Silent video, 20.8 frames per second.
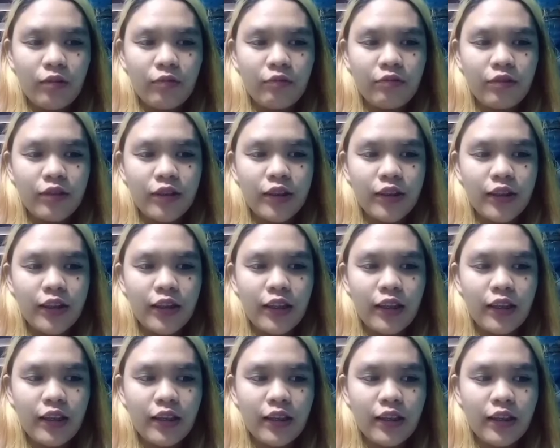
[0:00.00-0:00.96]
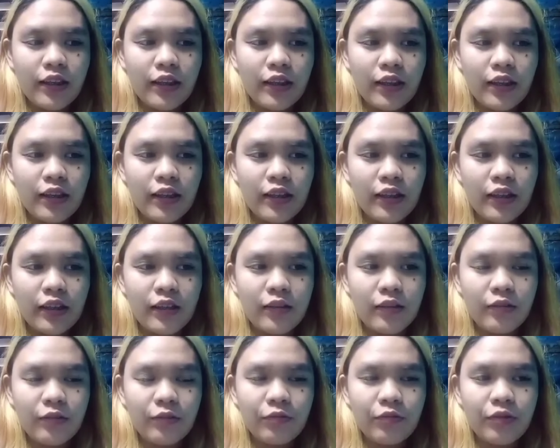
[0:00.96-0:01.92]
what
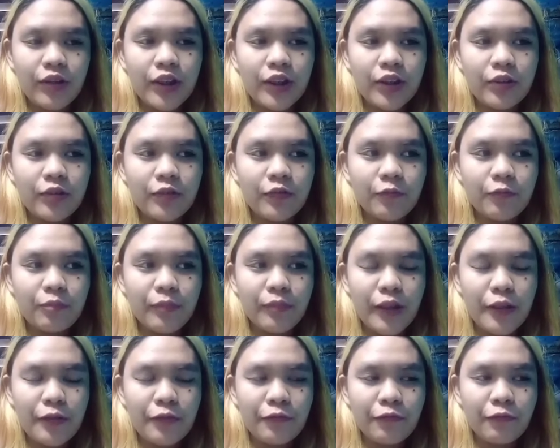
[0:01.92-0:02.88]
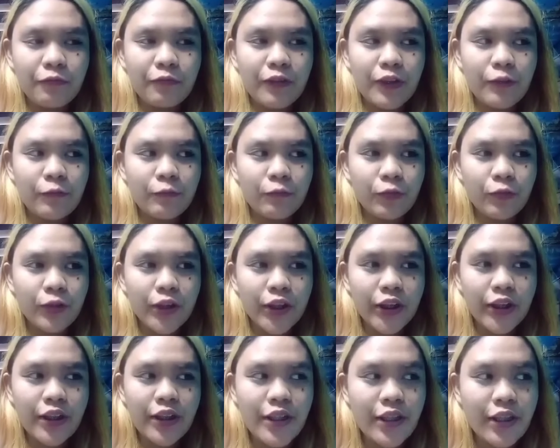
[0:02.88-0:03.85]
one of my
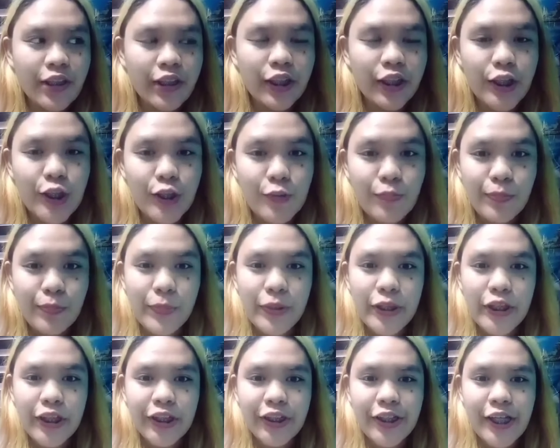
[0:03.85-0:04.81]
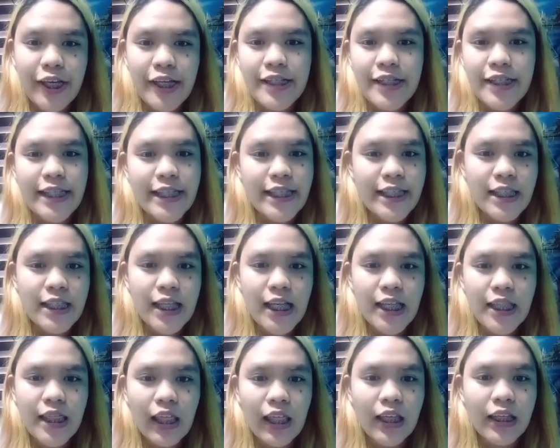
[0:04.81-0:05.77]
favorite experiences is
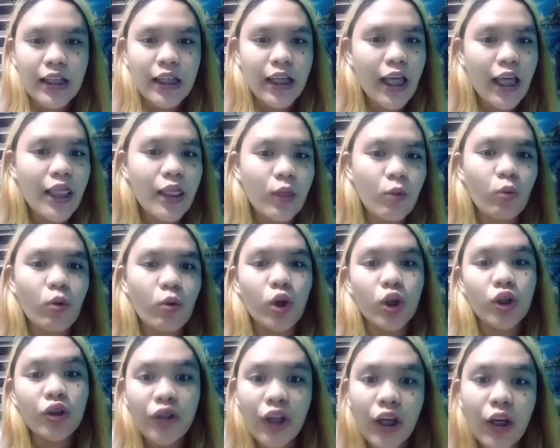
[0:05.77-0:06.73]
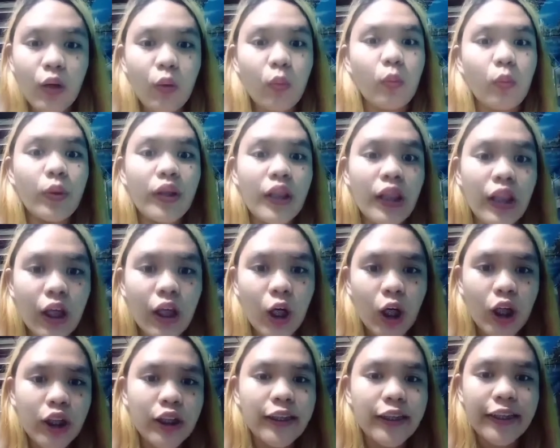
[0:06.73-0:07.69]
that I get to connect with
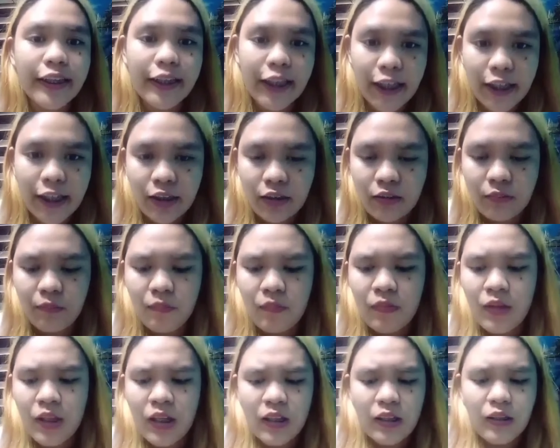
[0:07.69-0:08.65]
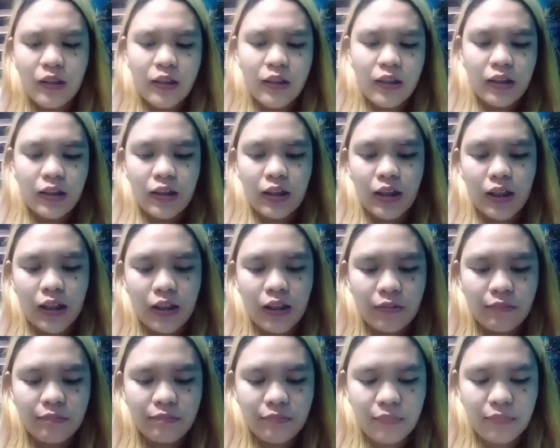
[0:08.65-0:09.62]
God again.
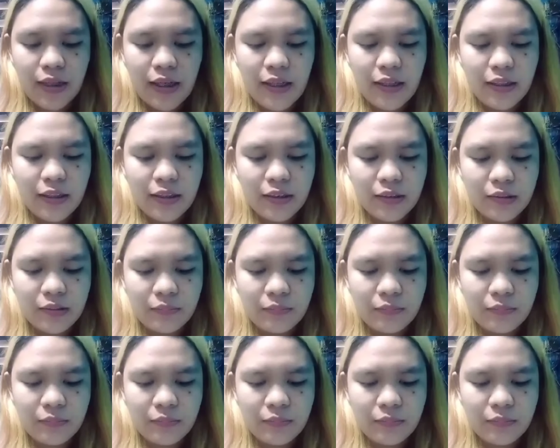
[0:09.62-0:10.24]
I had